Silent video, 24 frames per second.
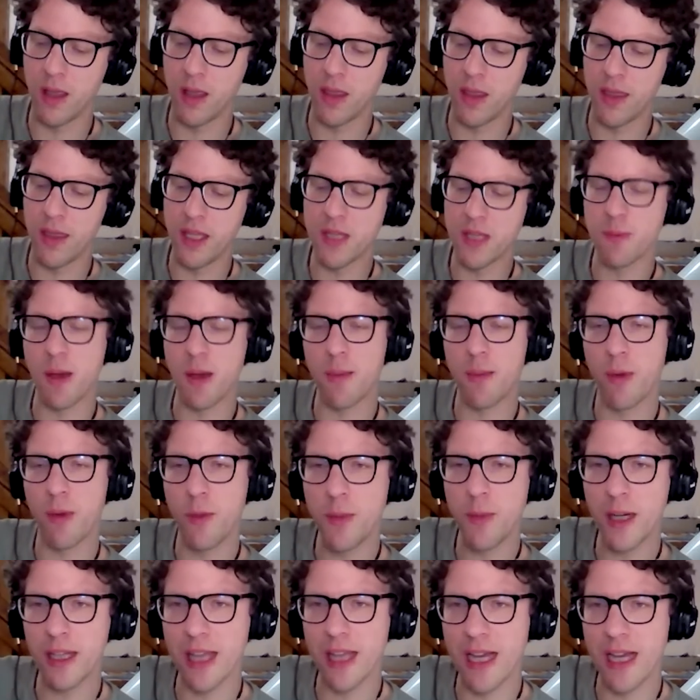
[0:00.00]
these
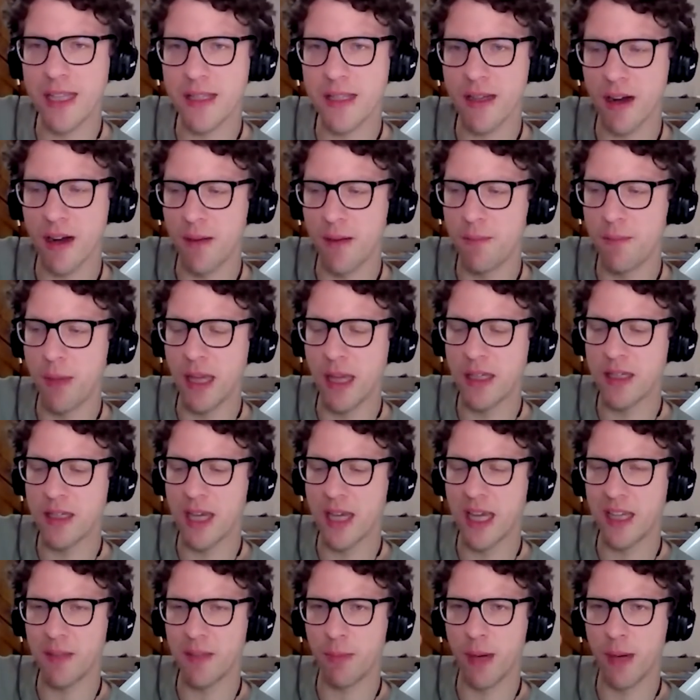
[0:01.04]
meibomian glands are
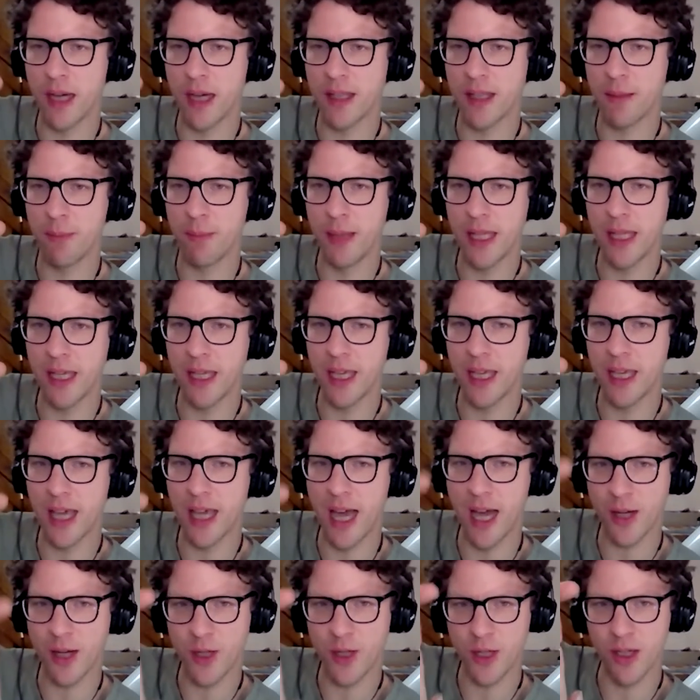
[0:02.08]
maintained by the blinking
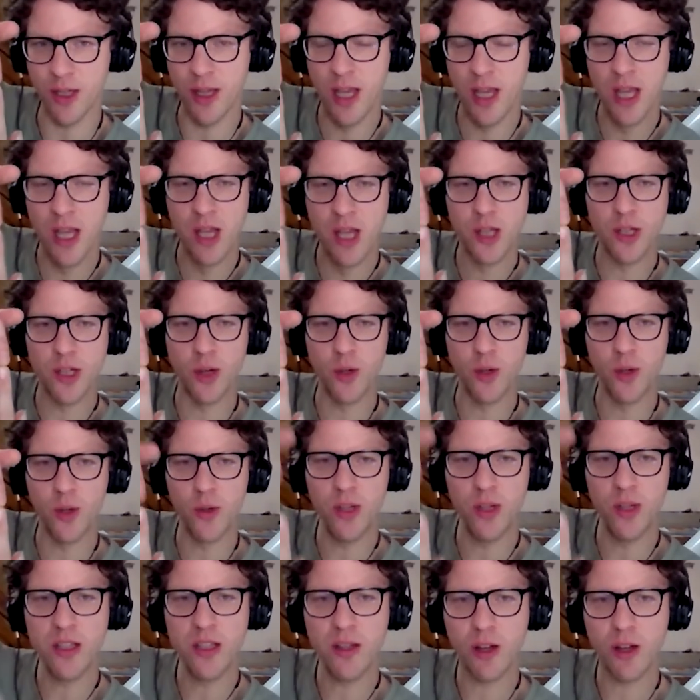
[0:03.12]
action. So you
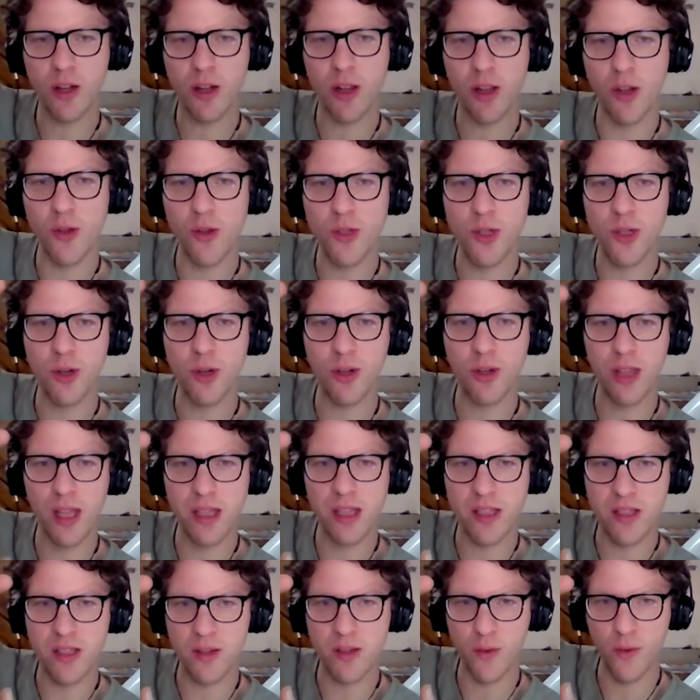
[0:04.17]
need to close your
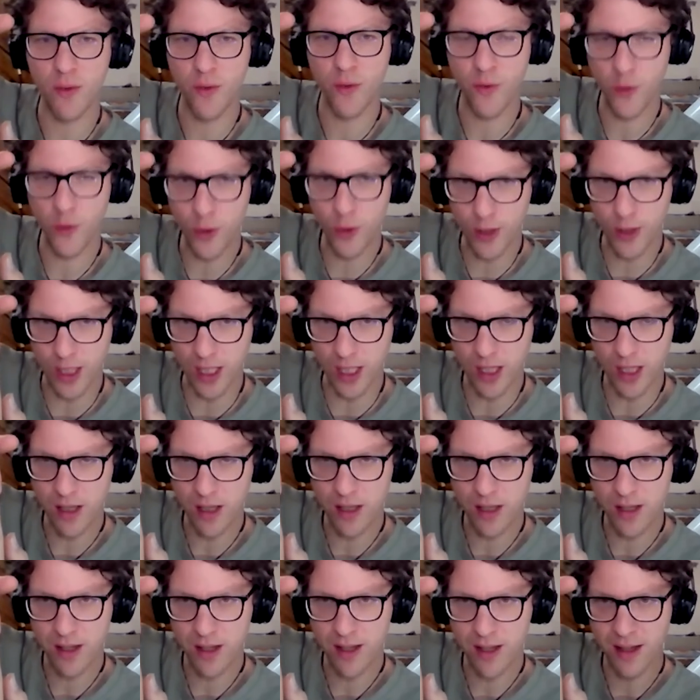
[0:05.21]
lids fully
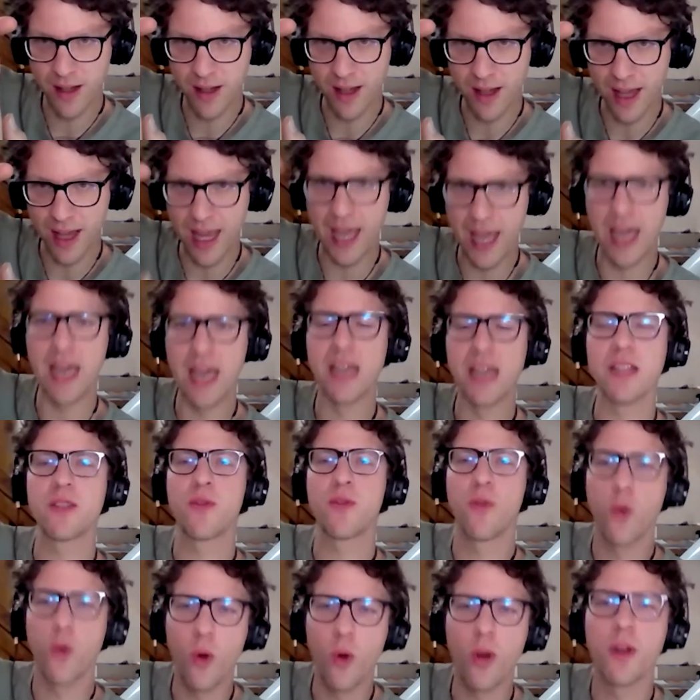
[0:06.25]
and
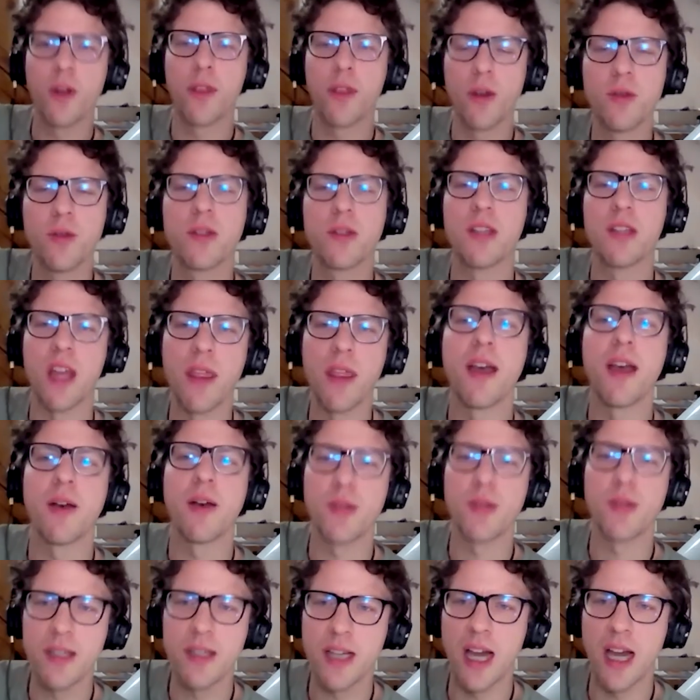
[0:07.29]
for those
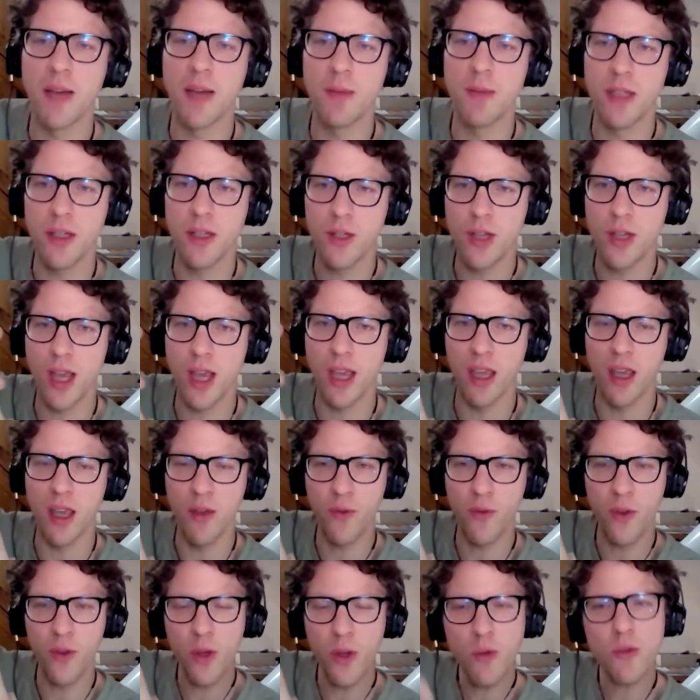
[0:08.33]
10,000 times each day.
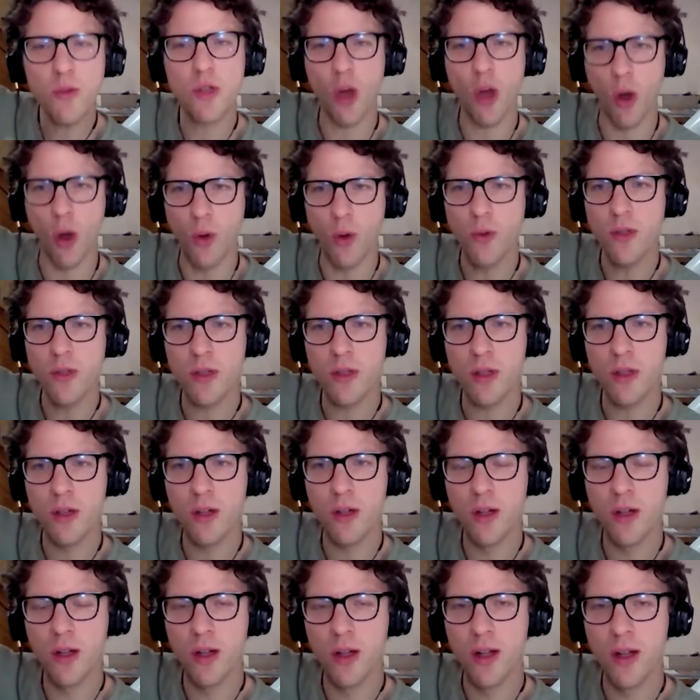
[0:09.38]
If you don't,
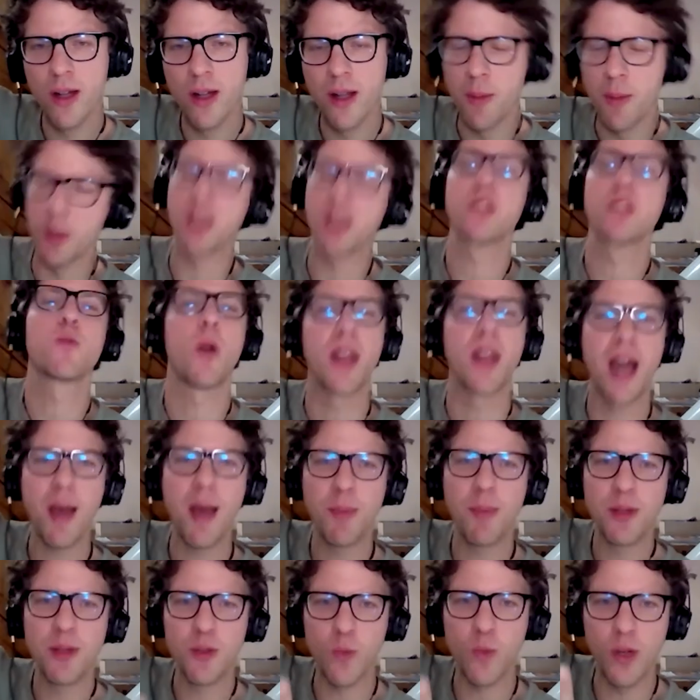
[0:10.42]
because what
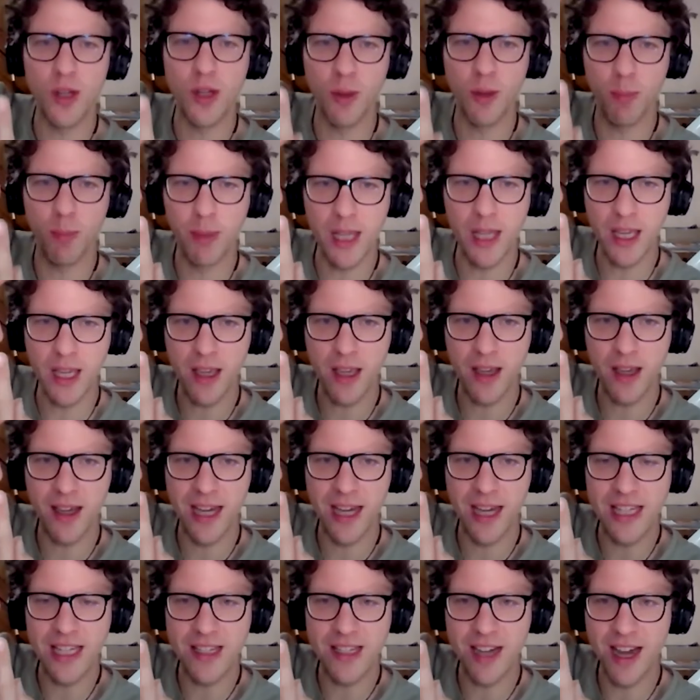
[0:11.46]
happens when you blink,
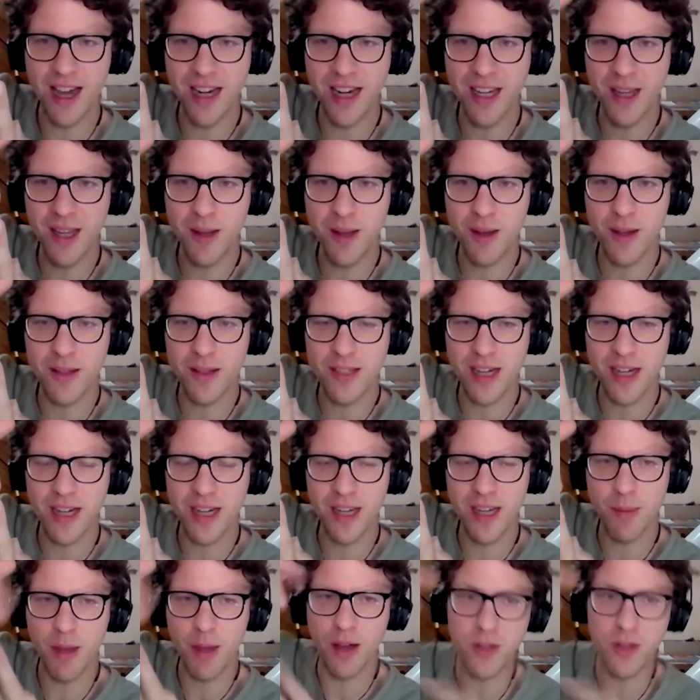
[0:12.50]
a tiny
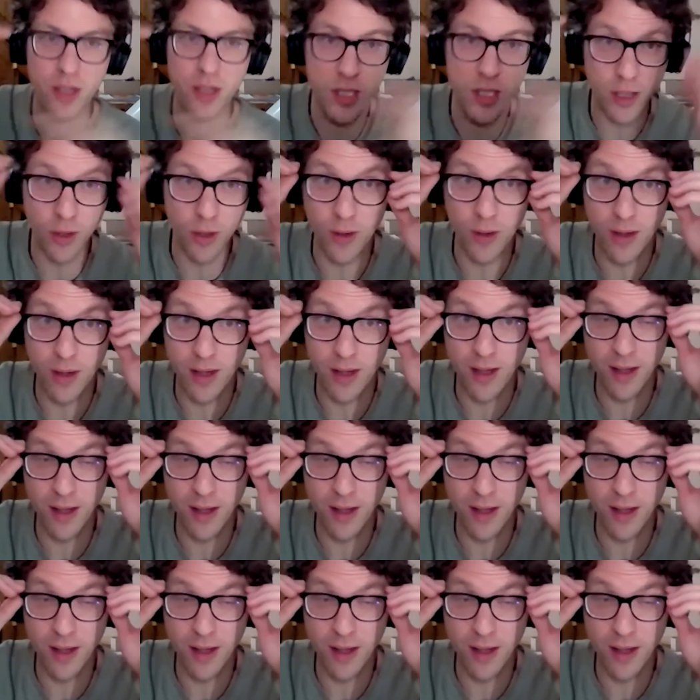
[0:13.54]
amount, so